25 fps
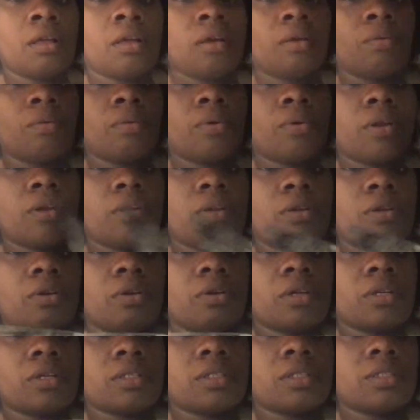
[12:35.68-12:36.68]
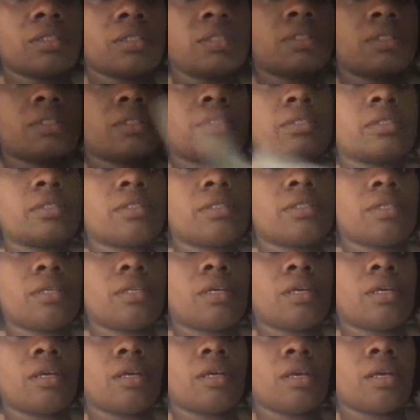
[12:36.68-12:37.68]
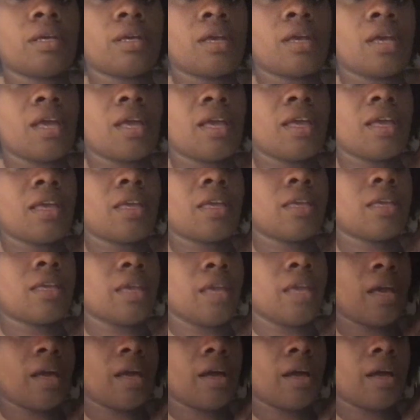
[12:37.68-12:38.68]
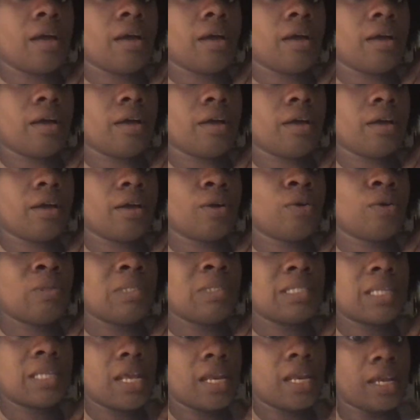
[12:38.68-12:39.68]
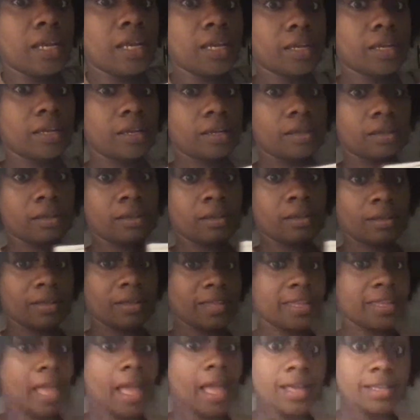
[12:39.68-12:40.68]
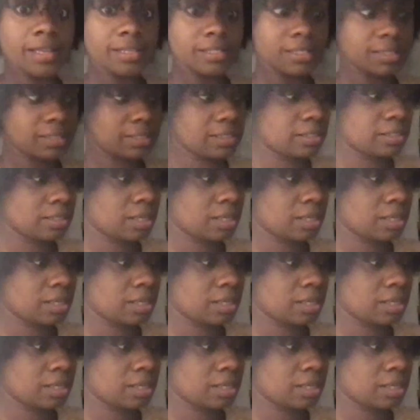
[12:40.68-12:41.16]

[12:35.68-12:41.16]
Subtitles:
What do you notice? Yeah. Who said it? Yes.